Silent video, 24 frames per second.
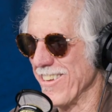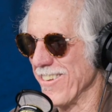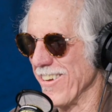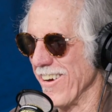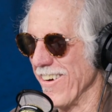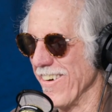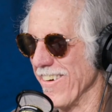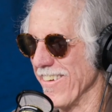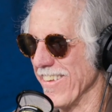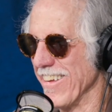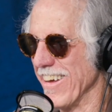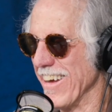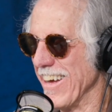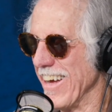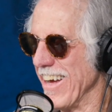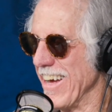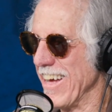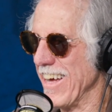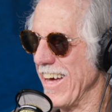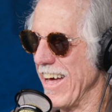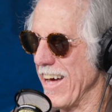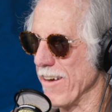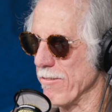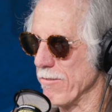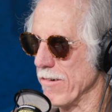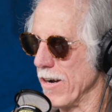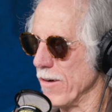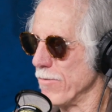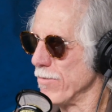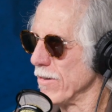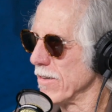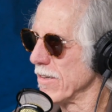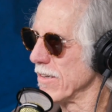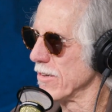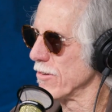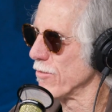so that,
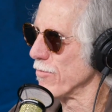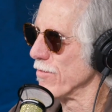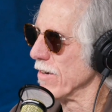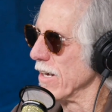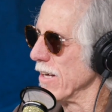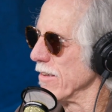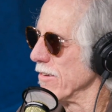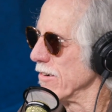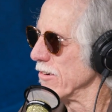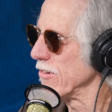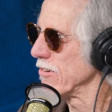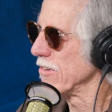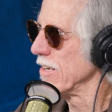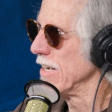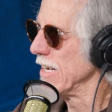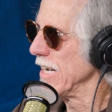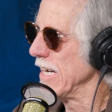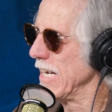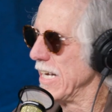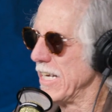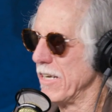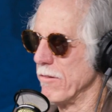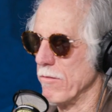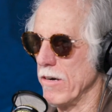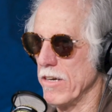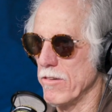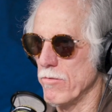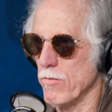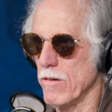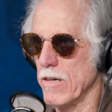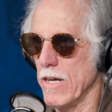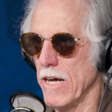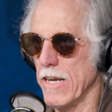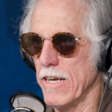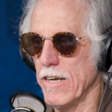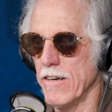ruffled his feathers. Anyways,
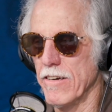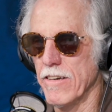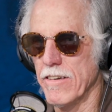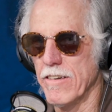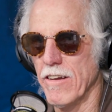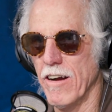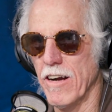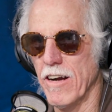we're not here to